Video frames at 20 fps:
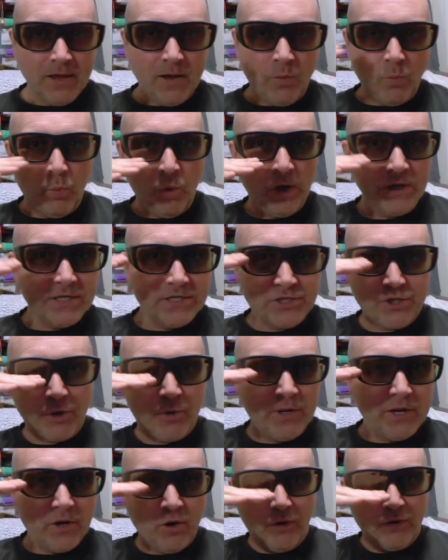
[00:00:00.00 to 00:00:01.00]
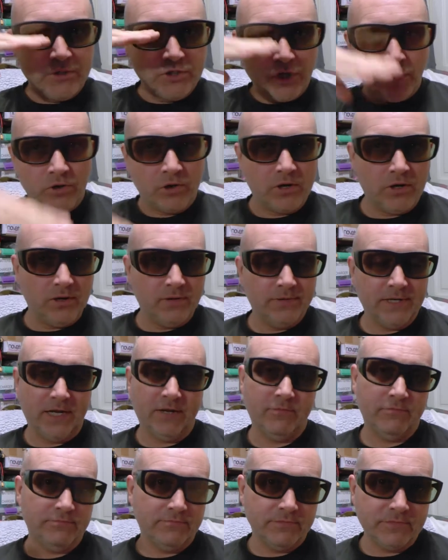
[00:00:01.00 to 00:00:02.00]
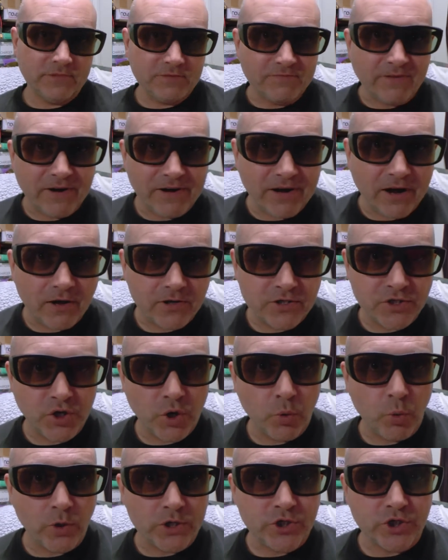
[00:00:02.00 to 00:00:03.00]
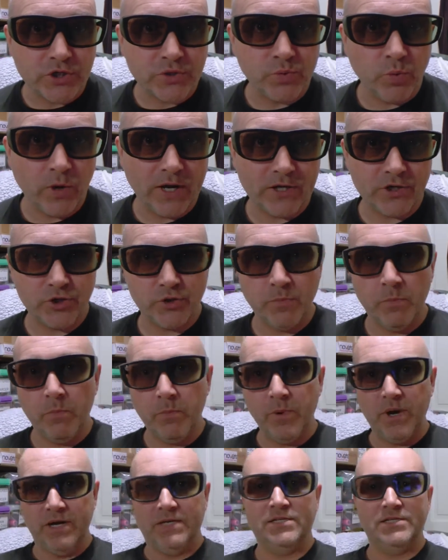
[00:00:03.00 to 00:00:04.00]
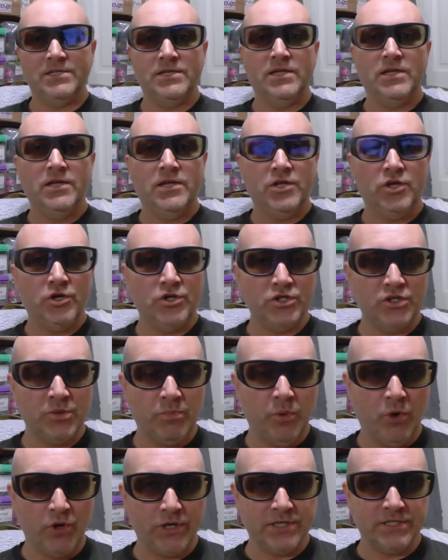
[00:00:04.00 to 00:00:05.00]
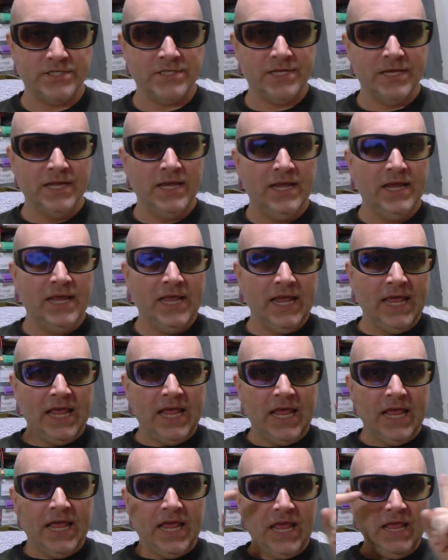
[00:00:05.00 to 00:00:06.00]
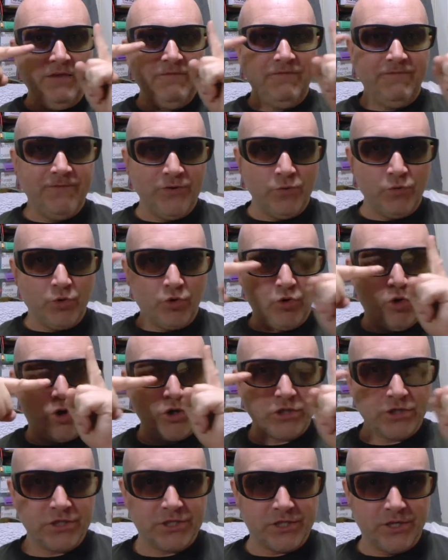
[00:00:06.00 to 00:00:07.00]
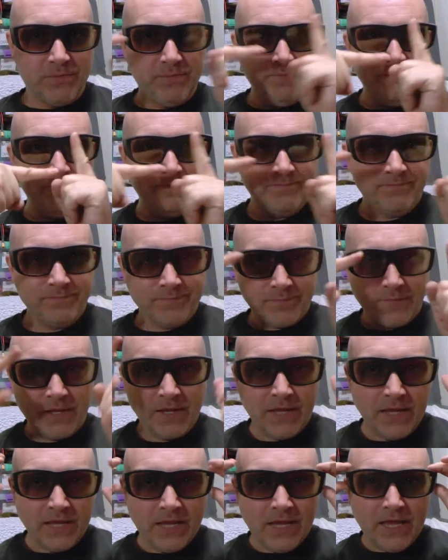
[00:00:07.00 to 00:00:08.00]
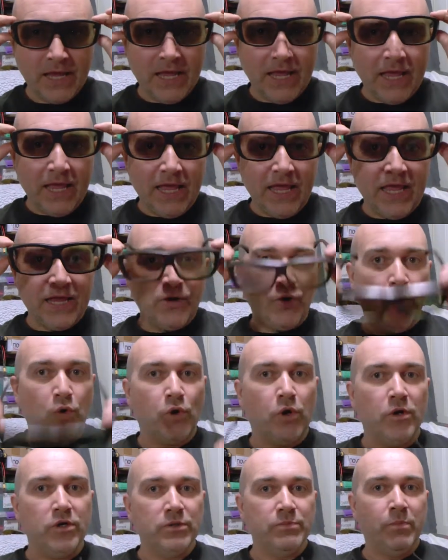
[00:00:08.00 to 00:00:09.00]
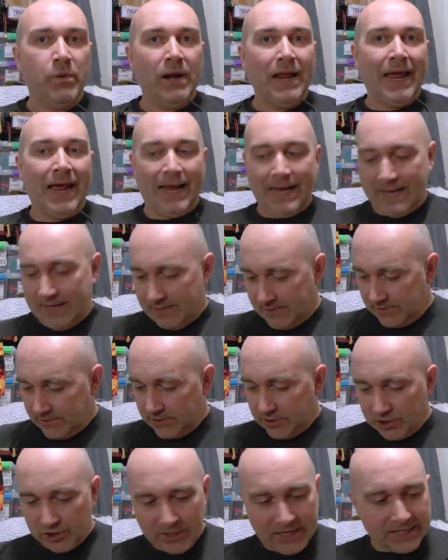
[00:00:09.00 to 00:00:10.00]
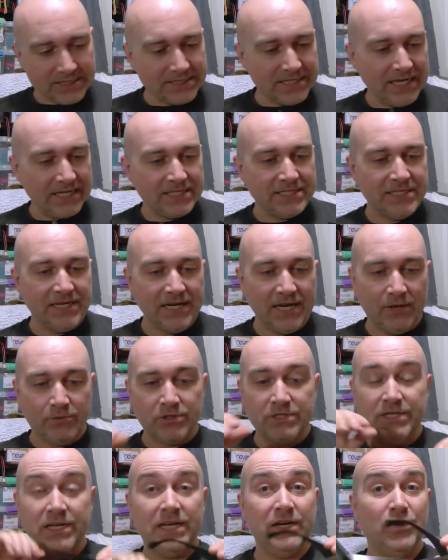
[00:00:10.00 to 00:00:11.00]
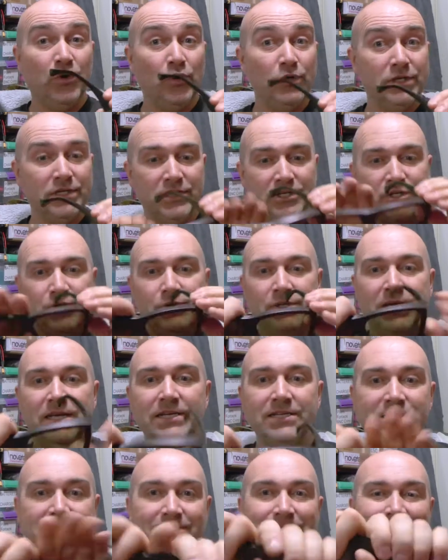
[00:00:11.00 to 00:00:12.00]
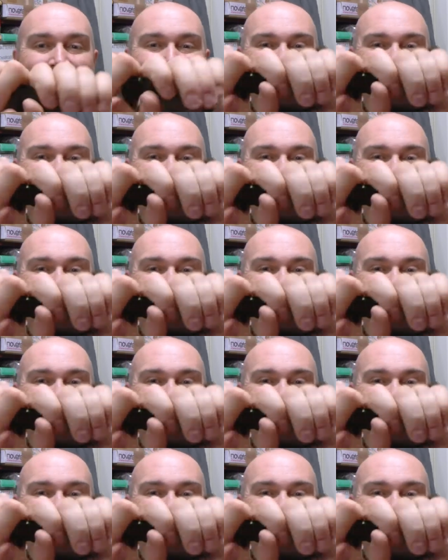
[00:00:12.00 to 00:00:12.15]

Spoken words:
one is going horizontal. Now it's very hard to know which is which, but here's the point: if you cross them, it all goes black. So let's test it out, and in order to do this,